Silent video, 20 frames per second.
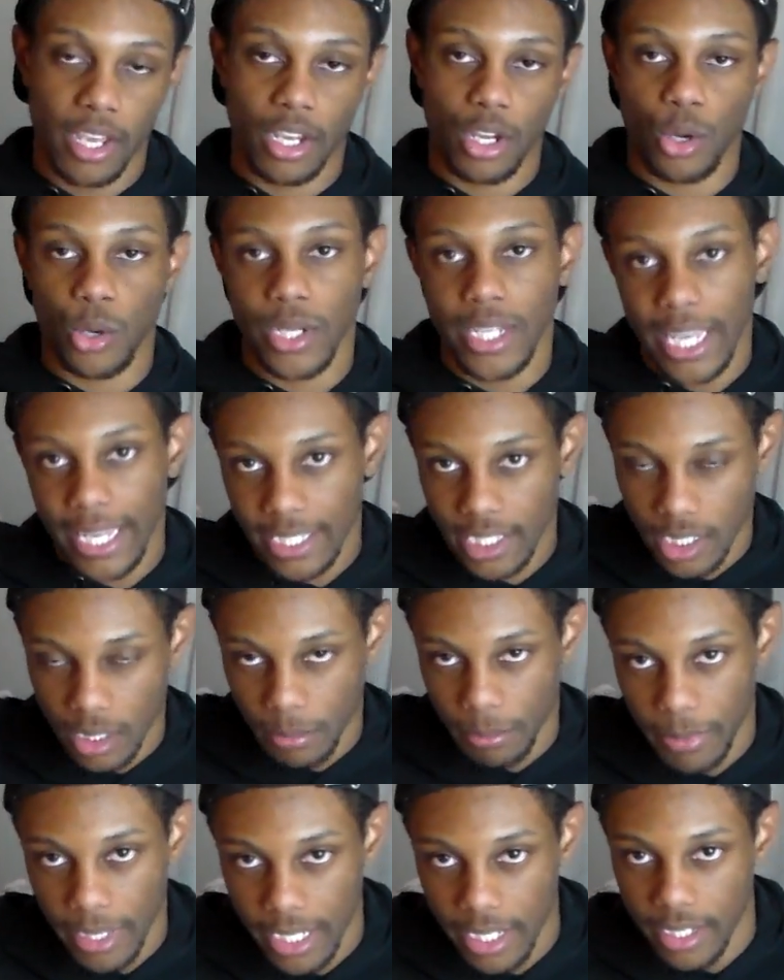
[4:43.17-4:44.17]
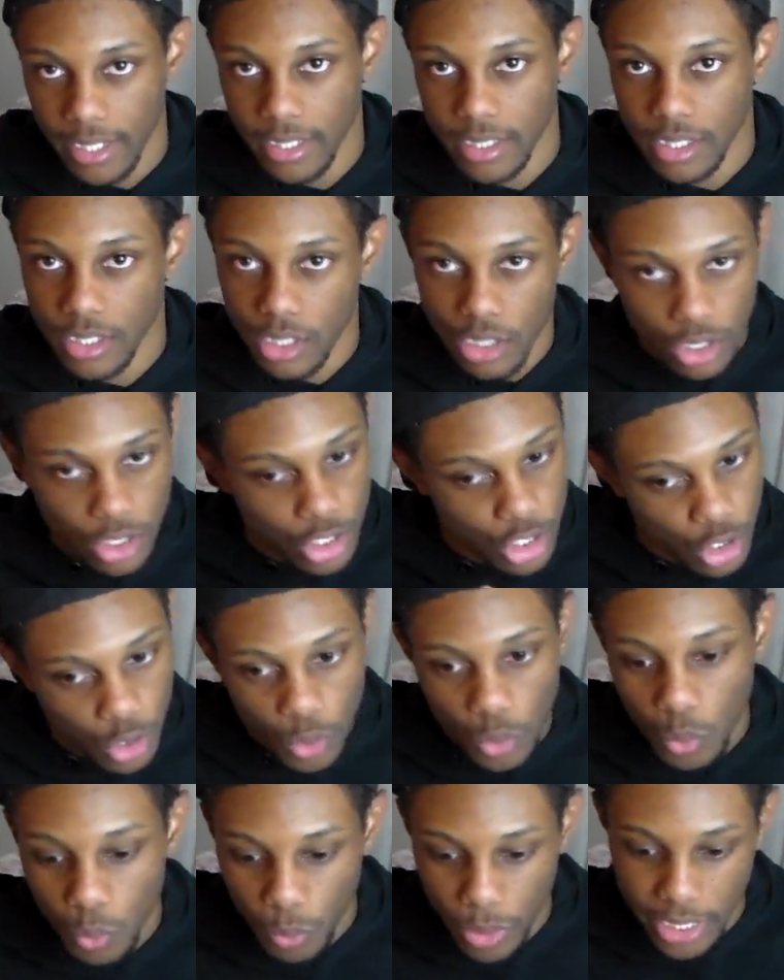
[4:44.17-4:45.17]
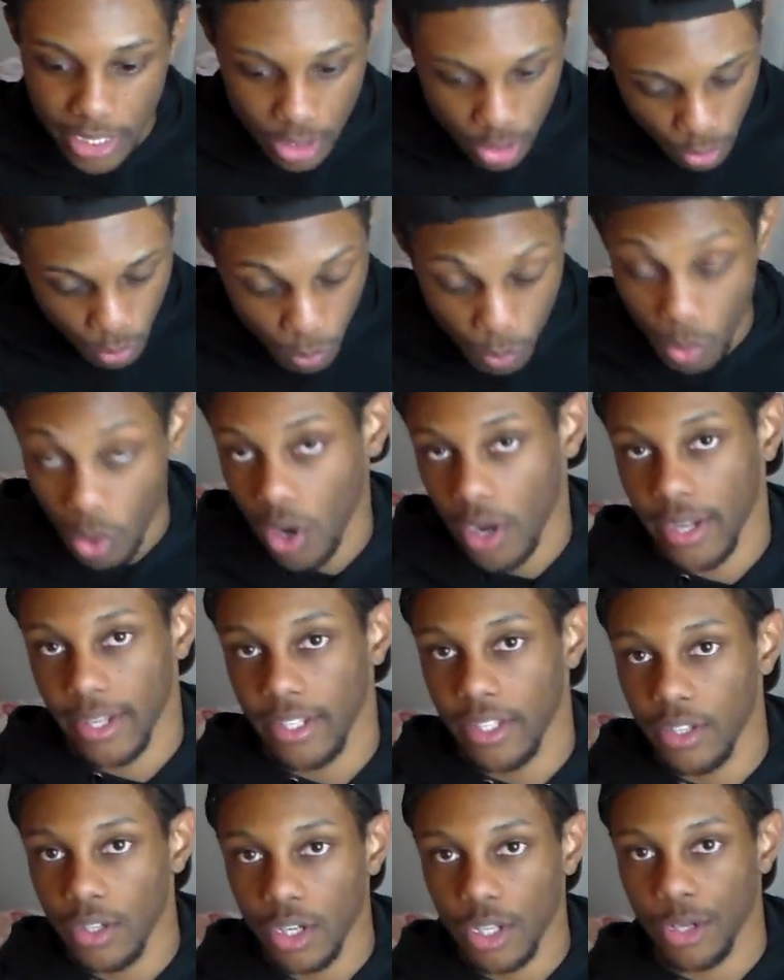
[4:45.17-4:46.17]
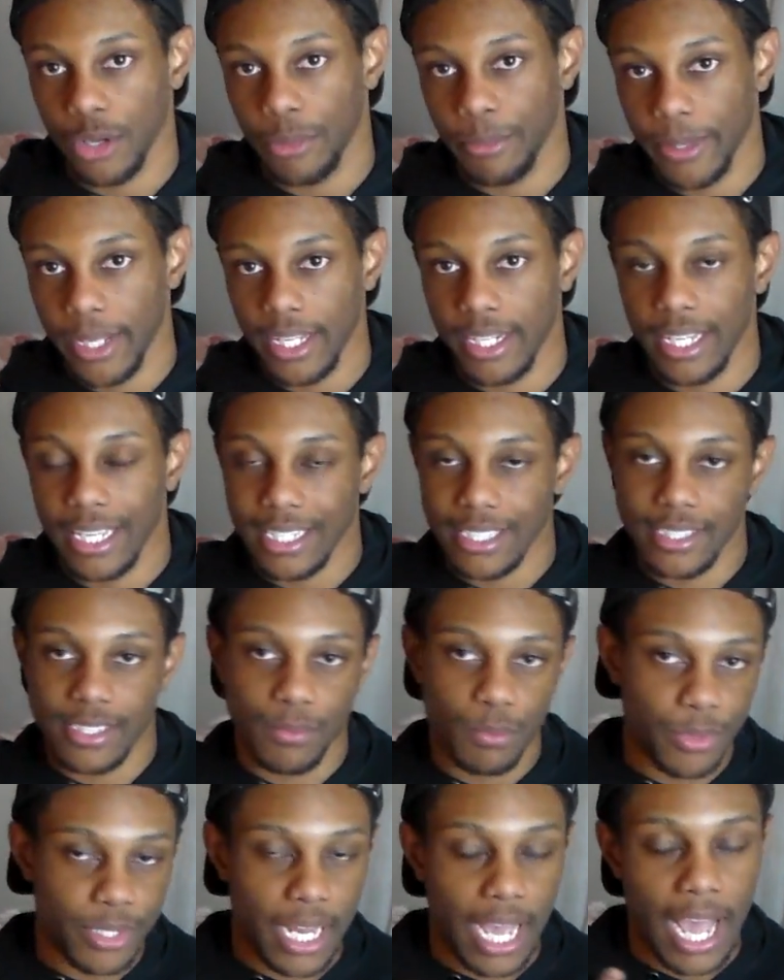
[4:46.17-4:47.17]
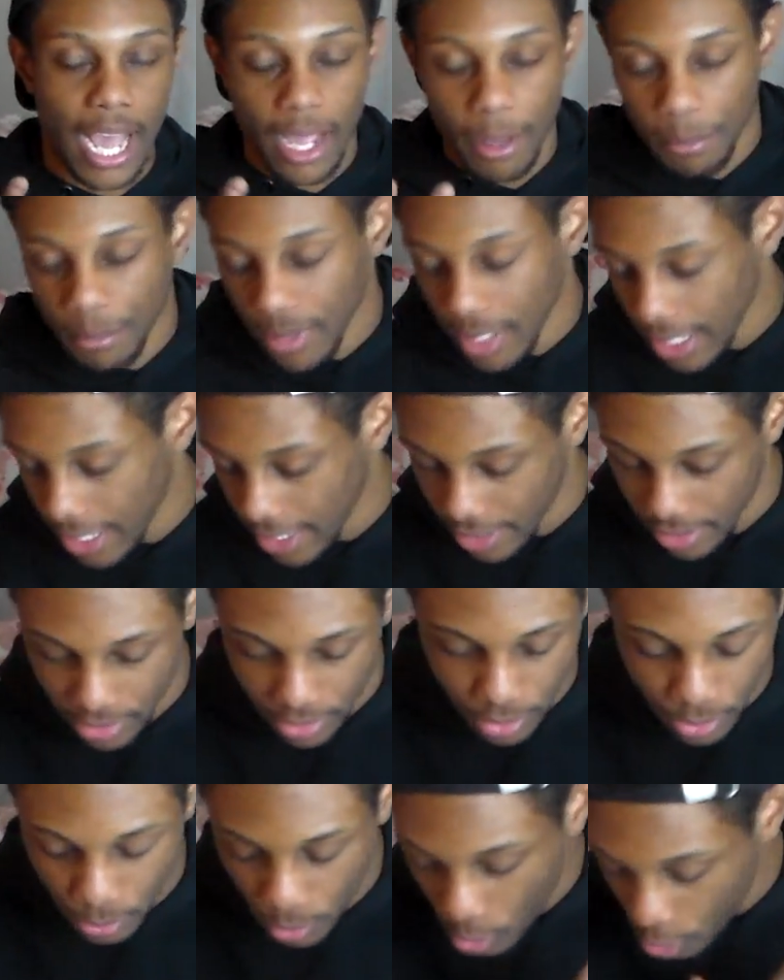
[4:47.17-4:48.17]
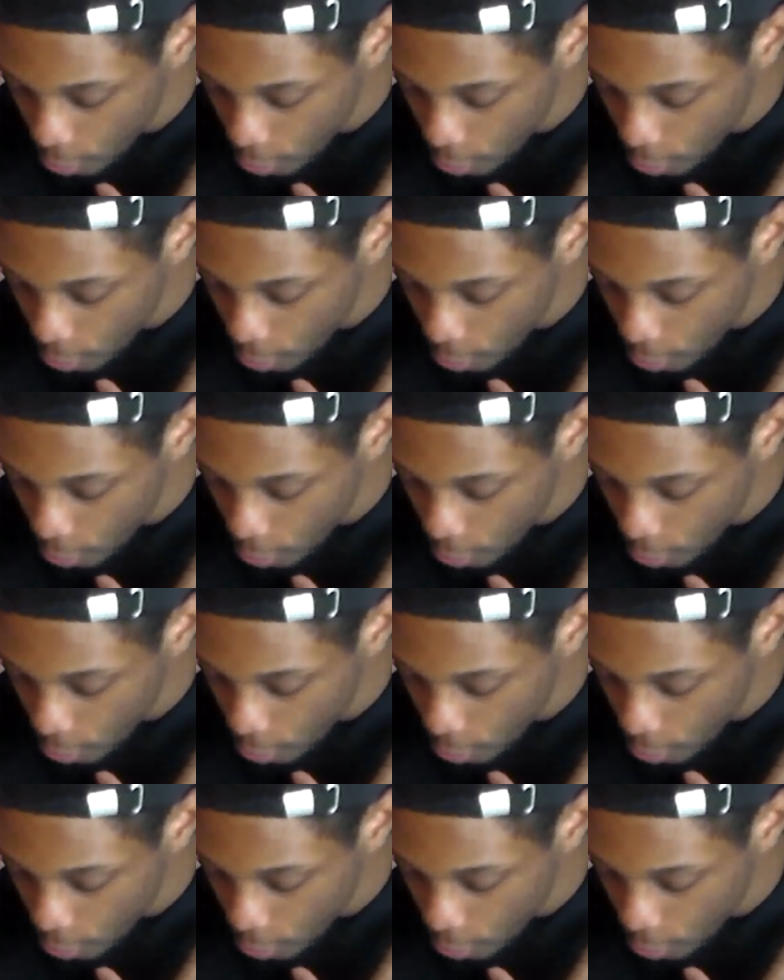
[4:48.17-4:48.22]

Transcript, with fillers: Create the means to do what you want. You know what I mean? That's what I plan to do.